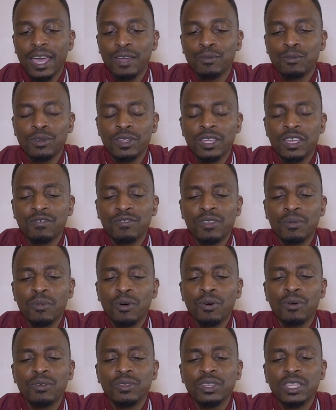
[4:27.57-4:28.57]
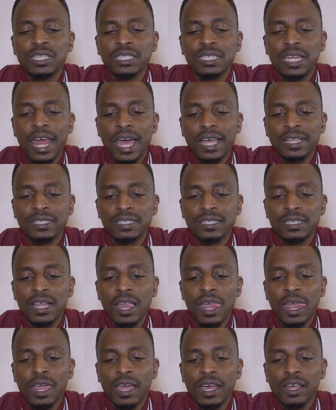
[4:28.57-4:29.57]
and will give them all these lands,
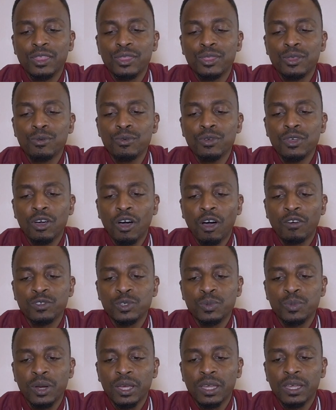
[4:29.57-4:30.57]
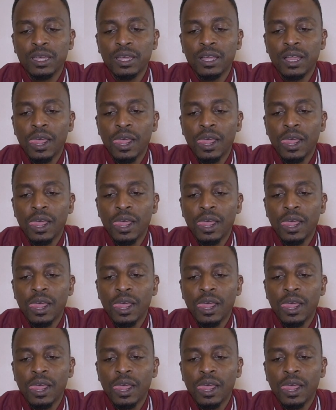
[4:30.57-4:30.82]
and through your offspring,